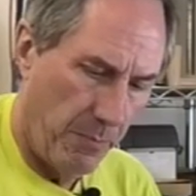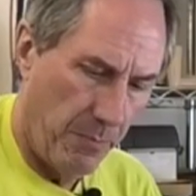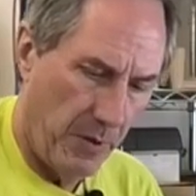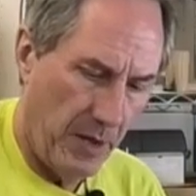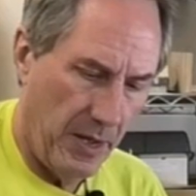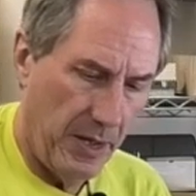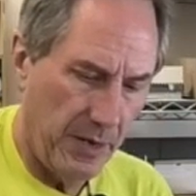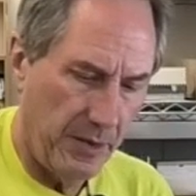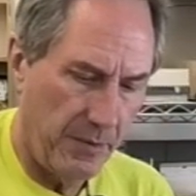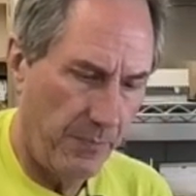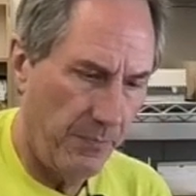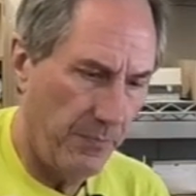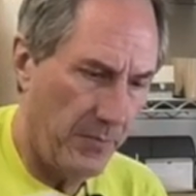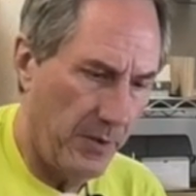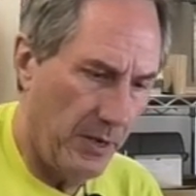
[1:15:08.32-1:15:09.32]
But
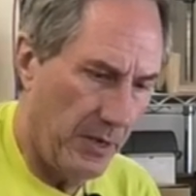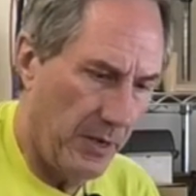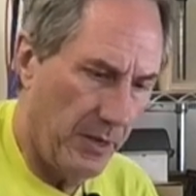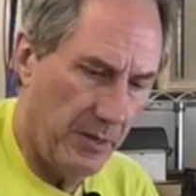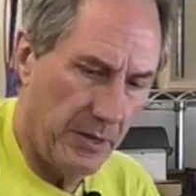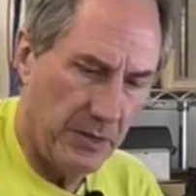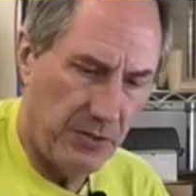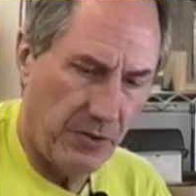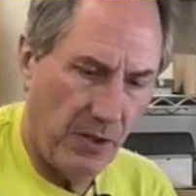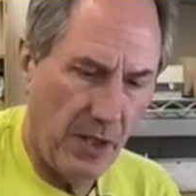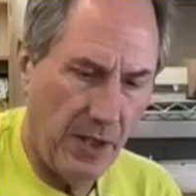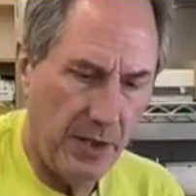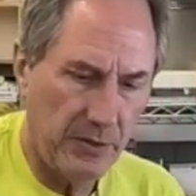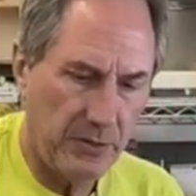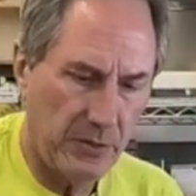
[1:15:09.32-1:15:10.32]
in this
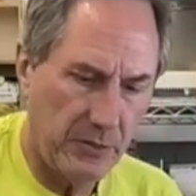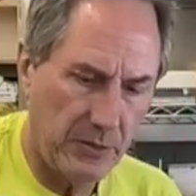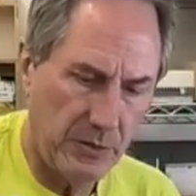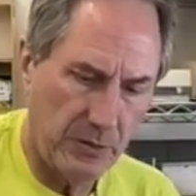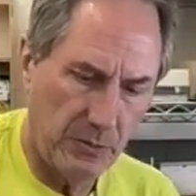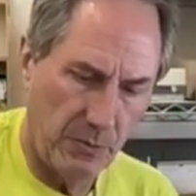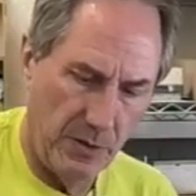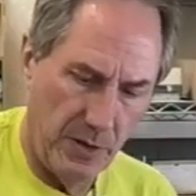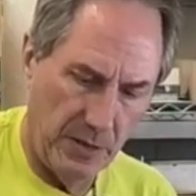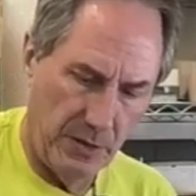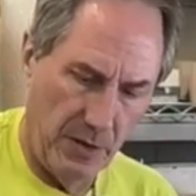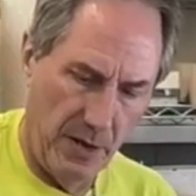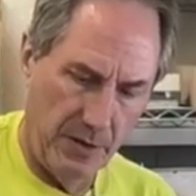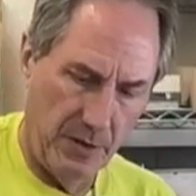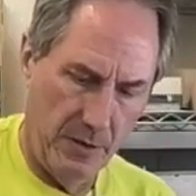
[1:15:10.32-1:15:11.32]
case, since we're not
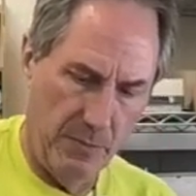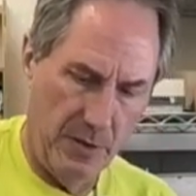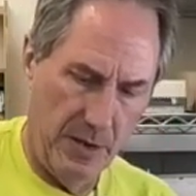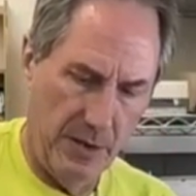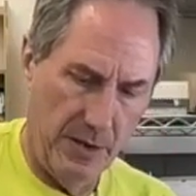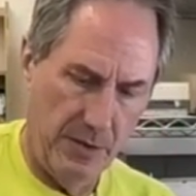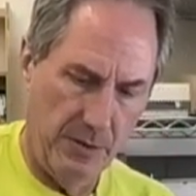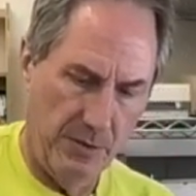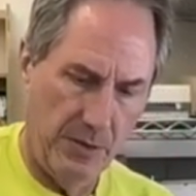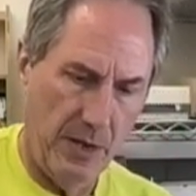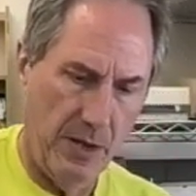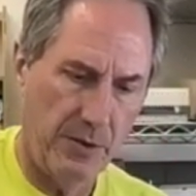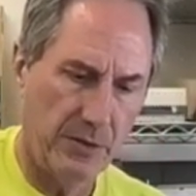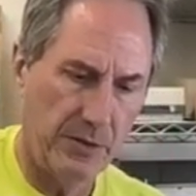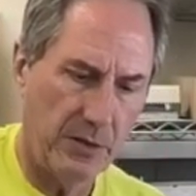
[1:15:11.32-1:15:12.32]
talking about a
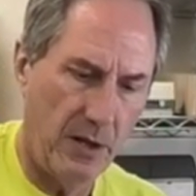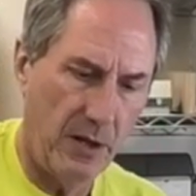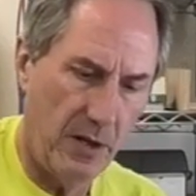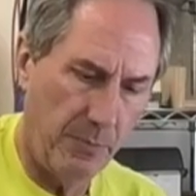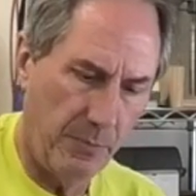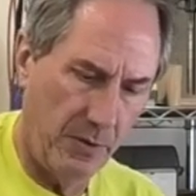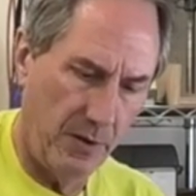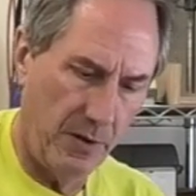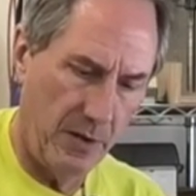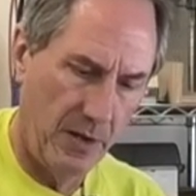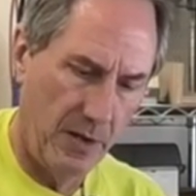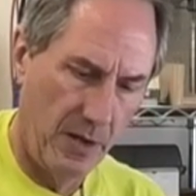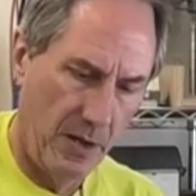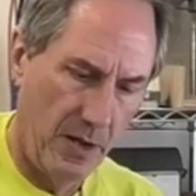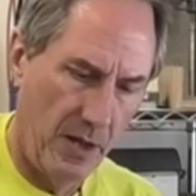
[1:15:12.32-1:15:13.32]
countertop or a
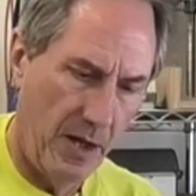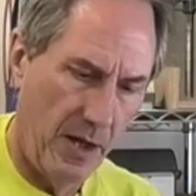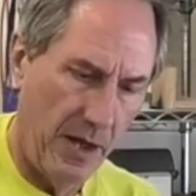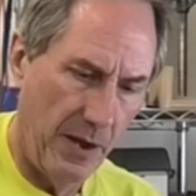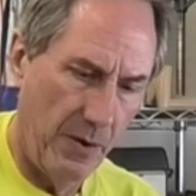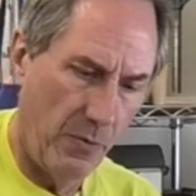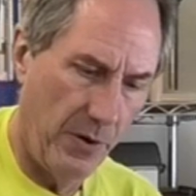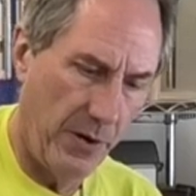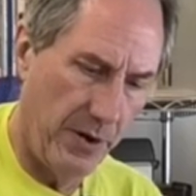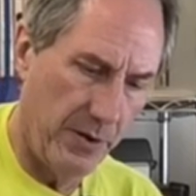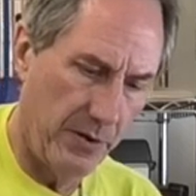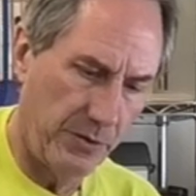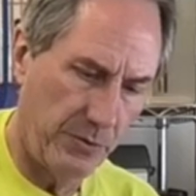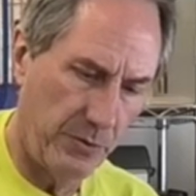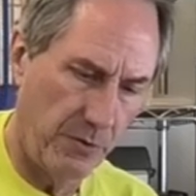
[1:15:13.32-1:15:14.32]
high wear
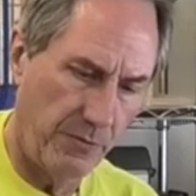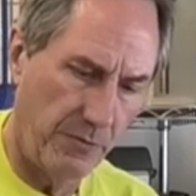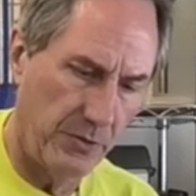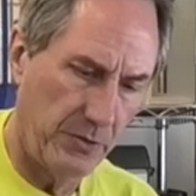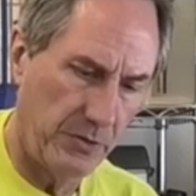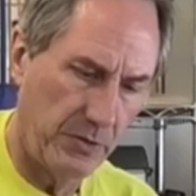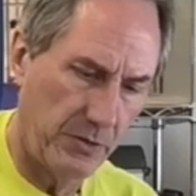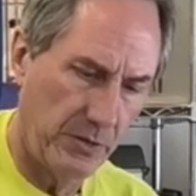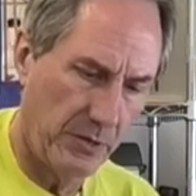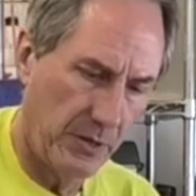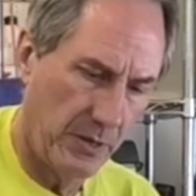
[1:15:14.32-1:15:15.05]
surface,